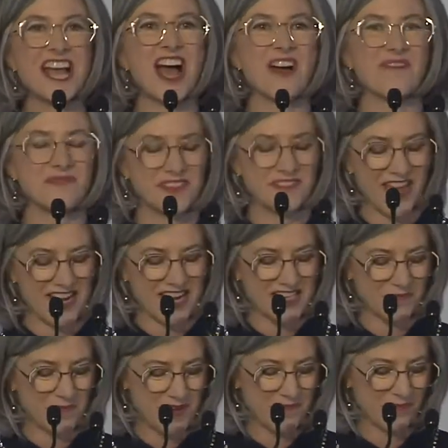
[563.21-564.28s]
Um, that has
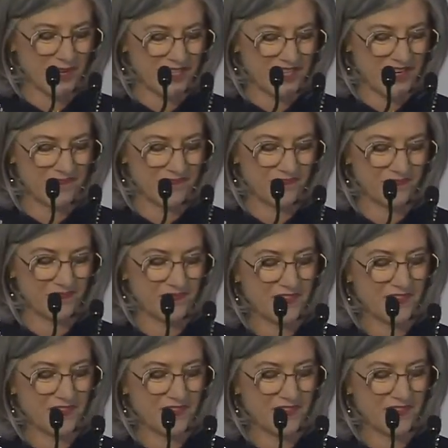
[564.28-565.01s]
been brilliant.